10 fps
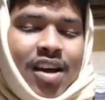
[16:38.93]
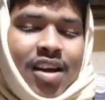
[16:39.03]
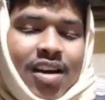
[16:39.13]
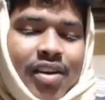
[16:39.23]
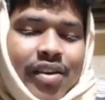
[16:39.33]

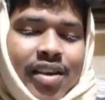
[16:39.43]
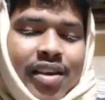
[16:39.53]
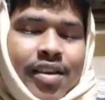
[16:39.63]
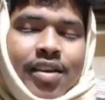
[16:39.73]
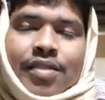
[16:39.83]

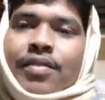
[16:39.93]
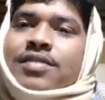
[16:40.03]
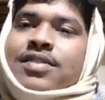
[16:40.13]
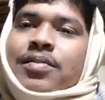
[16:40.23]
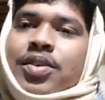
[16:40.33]
If
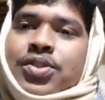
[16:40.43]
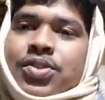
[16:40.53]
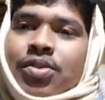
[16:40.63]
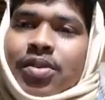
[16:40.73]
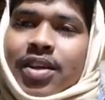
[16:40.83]
I say by
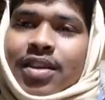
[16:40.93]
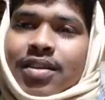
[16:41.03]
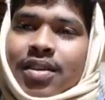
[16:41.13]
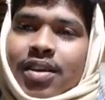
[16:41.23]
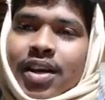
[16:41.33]
short,
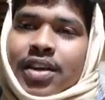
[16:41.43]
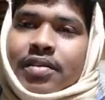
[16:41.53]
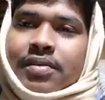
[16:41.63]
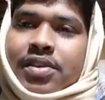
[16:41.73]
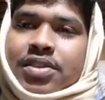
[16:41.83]
in the
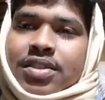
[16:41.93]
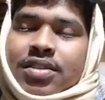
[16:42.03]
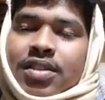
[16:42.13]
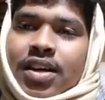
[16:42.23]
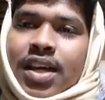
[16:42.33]
negative
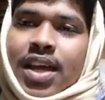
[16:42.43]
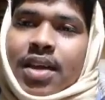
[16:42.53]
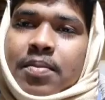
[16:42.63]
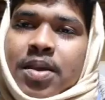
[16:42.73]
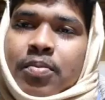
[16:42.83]
deviation, the
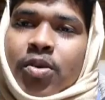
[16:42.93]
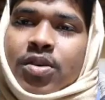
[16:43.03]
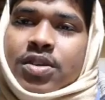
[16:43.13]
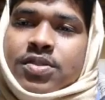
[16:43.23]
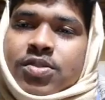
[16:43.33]
AB
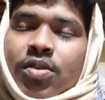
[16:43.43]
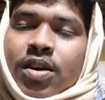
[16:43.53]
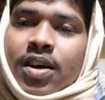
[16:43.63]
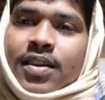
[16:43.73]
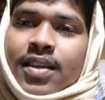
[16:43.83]
bond is
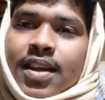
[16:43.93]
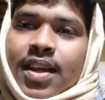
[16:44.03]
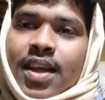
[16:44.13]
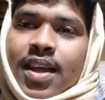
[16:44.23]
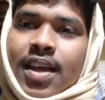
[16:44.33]
stronger than
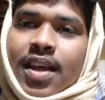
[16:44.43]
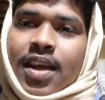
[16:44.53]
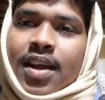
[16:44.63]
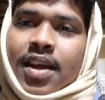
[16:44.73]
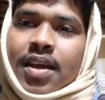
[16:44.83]
AA
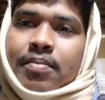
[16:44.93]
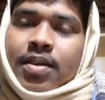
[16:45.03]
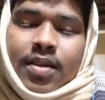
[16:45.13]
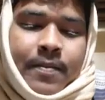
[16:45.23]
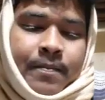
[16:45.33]
and
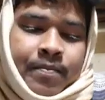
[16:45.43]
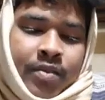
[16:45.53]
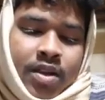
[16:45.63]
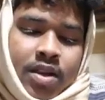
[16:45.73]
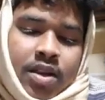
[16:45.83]
AB.
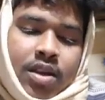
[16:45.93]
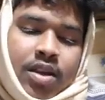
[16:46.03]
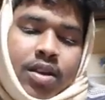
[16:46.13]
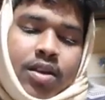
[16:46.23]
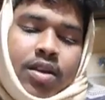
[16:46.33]

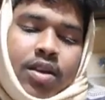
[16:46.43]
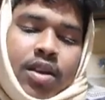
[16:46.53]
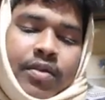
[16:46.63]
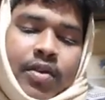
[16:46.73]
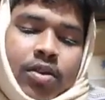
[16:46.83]

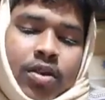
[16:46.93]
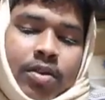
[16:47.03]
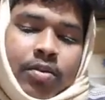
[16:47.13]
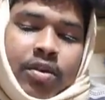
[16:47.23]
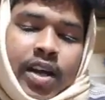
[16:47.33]
If I talk
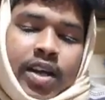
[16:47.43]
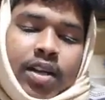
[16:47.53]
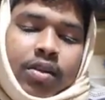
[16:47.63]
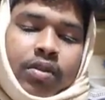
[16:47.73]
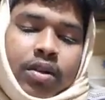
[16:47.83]
about
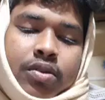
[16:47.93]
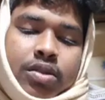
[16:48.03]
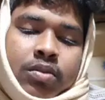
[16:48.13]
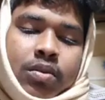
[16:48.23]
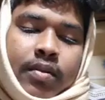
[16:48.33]
ideal
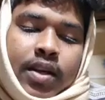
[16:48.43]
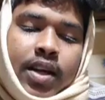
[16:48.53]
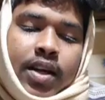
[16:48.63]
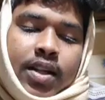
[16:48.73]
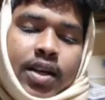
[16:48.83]
solution, we will
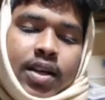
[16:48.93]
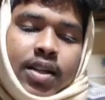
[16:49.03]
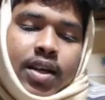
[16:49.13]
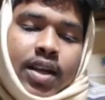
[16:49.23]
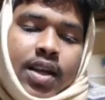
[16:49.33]
get that
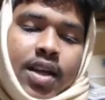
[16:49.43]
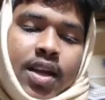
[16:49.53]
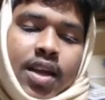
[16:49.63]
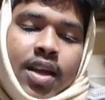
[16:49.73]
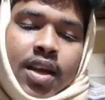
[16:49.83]
the
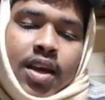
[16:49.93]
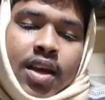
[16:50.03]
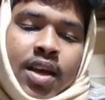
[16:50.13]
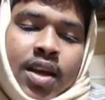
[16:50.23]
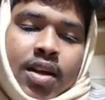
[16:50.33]
AA
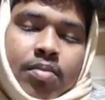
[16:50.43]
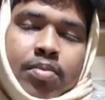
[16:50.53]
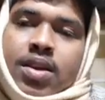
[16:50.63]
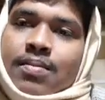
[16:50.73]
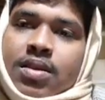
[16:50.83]
and
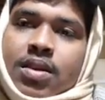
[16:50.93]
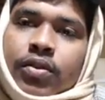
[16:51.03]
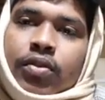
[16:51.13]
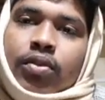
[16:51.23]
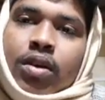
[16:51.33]
BB
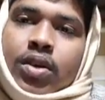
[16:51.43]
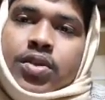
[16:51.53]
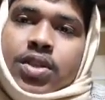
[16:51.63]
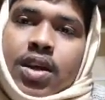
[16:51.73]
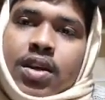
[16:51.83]

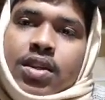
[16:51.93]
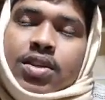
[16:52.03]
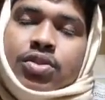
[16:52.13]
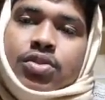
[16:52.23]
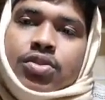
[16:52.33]
solution
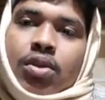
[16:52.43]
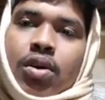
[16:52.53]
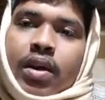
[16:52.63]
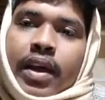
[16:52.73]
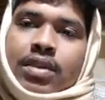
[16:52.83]
is
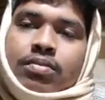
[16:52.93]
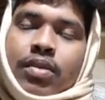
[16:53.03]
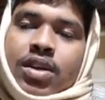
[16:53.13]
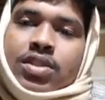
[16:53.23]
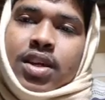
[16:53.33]
strong as
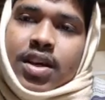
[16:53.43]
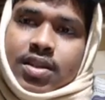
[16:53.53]
much